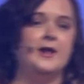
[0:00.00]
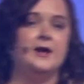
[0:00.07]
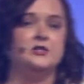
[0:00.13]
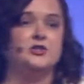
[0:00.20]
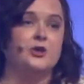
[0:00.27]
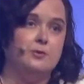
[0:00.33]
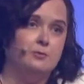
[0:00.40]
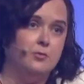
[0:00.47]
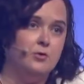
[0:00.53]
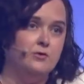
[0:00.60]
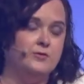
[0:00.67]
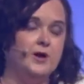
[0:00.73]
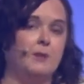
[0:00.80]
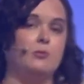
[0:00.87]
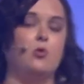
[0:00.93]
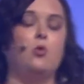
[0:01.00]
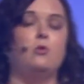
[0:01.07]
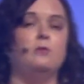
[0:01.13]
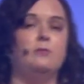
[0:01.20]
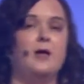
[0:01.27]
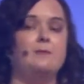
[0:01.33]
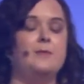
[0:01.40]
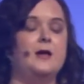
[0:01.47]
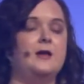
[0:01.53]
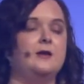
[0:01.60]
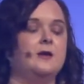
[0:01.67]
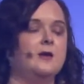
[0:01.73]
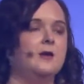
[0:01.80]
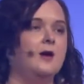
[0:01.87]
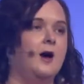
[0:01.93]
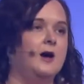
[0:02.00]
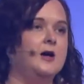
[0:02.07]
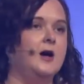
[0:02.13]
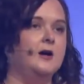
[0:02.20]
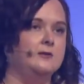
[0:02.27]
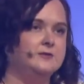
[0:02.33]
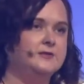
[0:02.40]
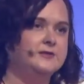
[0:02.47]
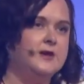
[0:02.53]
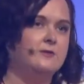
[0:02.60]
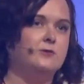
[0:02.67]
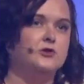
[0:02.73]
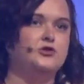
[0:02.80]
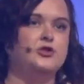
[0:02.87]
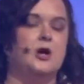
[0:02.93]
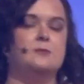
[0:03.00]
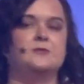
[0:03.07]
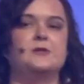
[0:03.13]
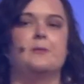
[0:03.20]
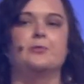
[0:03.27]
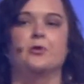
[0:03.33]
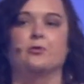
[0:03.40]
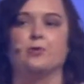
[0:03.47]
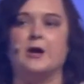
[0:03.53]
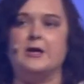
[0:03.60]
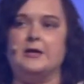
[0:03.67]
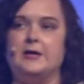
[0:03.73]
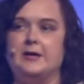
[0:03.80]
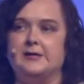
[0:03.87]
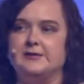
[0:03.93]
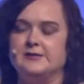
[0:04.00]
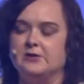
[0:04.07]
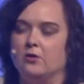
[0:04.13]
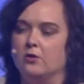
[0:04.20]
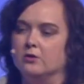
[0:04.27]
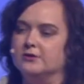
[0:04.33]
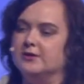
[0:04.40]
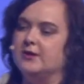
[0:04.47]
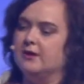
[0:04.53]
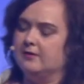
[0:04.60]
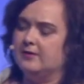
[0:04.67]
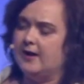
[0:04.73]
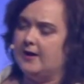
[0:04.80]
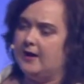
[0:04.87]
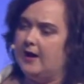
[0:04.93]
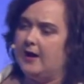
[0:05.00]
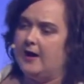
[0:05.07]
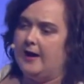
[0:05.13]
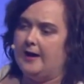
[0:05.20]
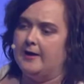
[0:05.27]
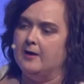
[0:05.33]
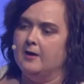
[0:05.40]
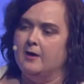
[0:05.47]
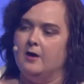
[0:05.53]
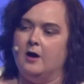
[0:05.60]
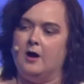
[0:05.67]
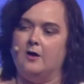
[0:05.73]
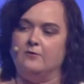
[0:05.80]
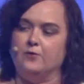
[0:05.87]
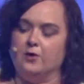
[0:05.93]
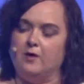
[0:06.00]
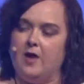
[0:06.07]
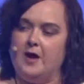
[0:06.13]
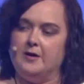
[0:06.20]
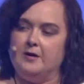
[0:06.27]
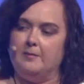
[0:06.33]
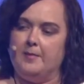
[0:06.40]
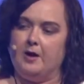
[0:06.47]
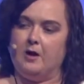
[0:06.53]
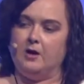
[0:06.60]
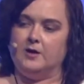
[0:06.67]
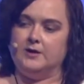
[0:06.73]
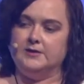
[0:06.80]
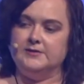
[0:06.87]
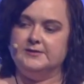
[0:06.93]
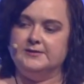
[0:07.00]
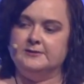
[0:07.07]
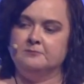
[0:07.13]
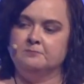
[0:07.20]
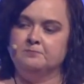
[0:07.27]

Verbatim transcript: actually moved up, that made uh, uh, several jumps up the rankings in order to get that high uh, for Latin Americans.